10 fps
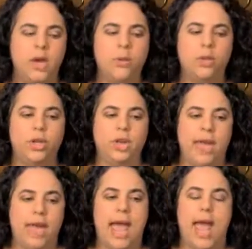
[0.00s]
And here we're
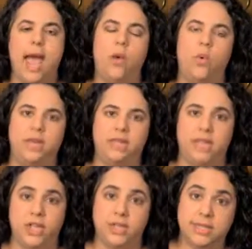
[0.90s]
looking at how
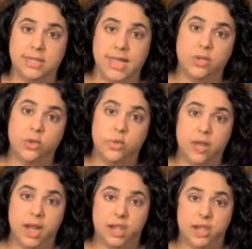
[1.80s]
organizations schedule
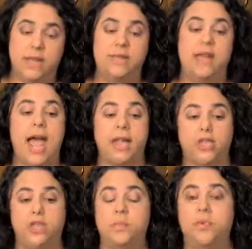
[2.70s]
production and then
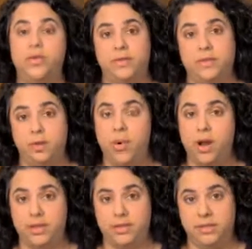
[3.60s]
actually produce their
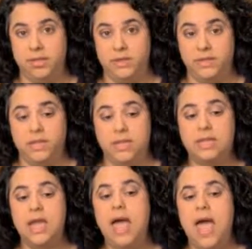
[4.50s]
products and
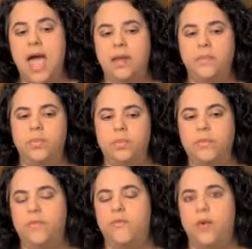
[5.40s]
services and
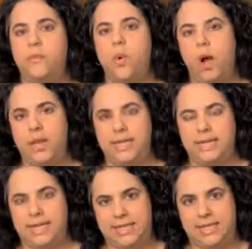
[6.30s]
perform
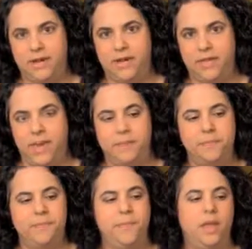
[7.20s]
quality testing on
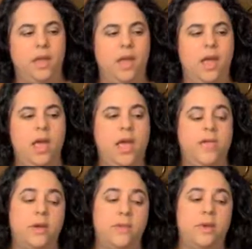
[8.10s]
them.
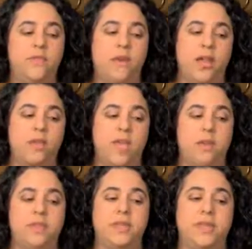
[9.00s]
Then we follow
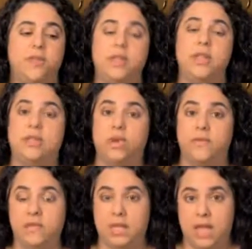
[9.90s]
that with delivering the
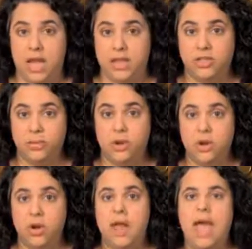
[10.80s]
service to the
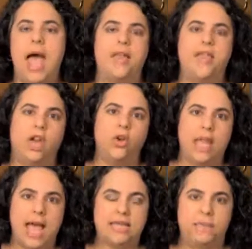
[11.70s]
customer. And then
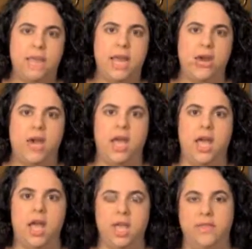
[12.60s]
our last big
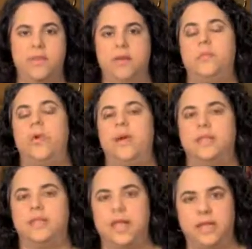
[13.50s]
area in the
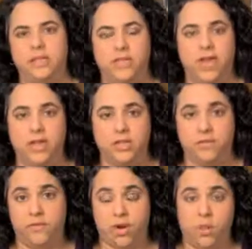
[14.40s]
process
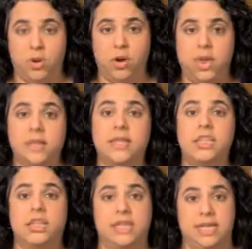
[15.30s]
classification framework is
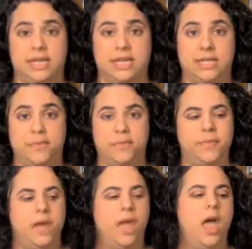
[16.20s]
logistics.
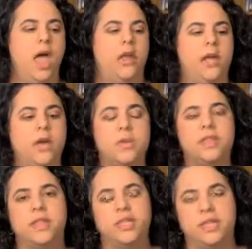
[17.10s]
And here
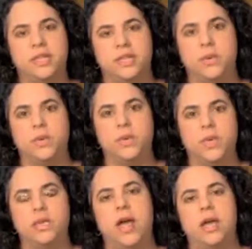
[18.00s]
with logistics, we're
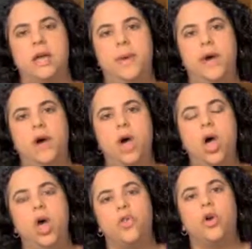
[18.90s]
really talking about
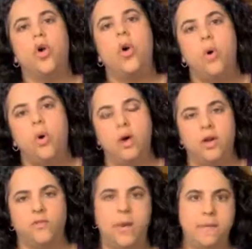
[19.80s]
the
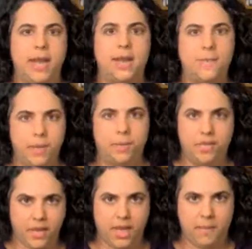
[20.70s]
core of what many
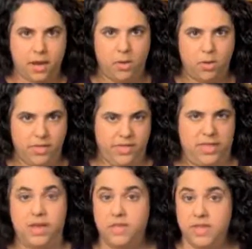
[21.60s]
people think about when they
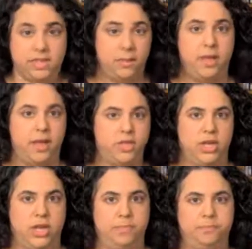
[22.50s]
think of the supply
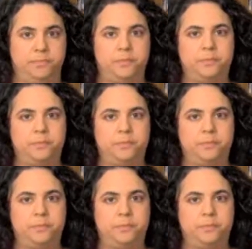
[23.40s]
chain.